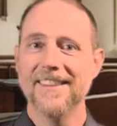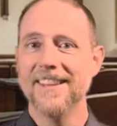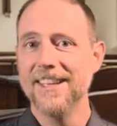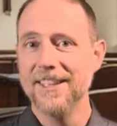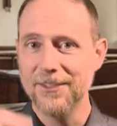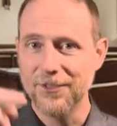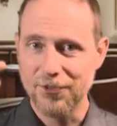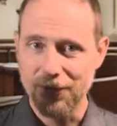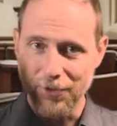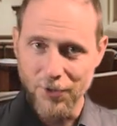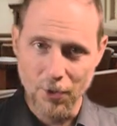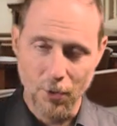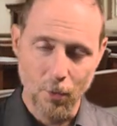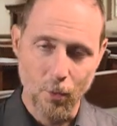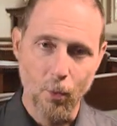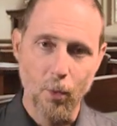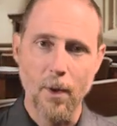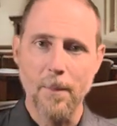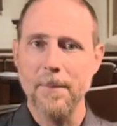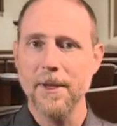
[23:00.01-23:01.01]
that is, you know,
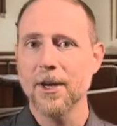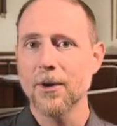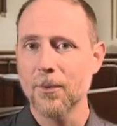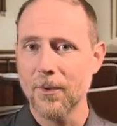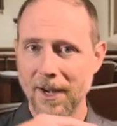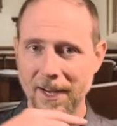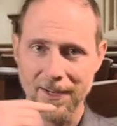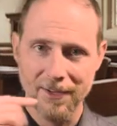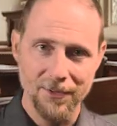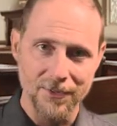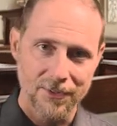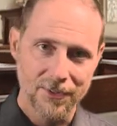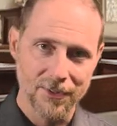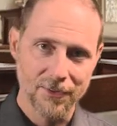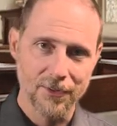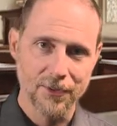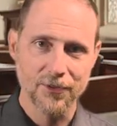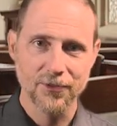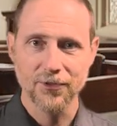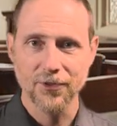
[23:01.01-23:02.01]
whipping around
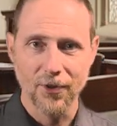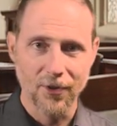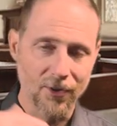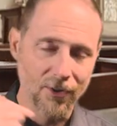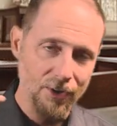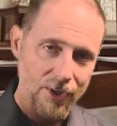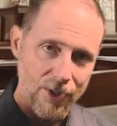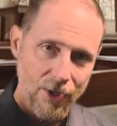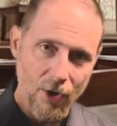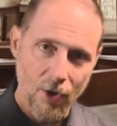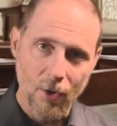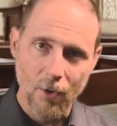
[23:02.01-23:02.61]
the star and